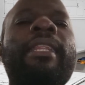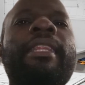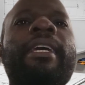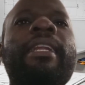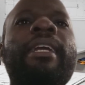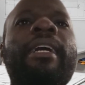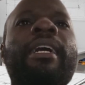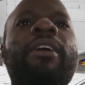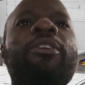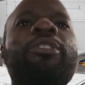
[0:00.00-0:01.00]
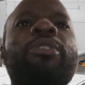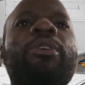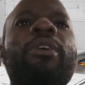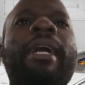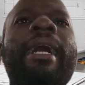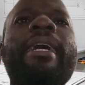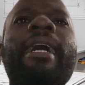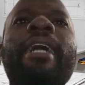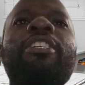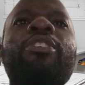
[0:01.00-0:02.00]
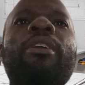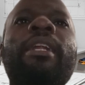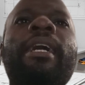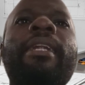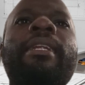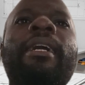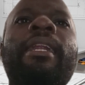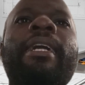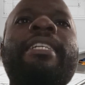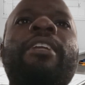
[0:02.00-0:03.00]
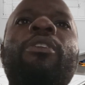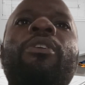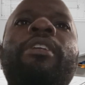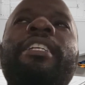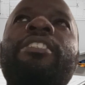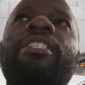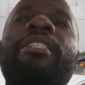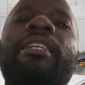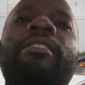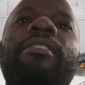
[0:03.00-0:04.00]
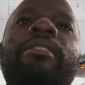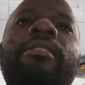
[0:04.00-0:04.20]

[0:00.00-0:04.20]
And then also high axial and lateral load resistance.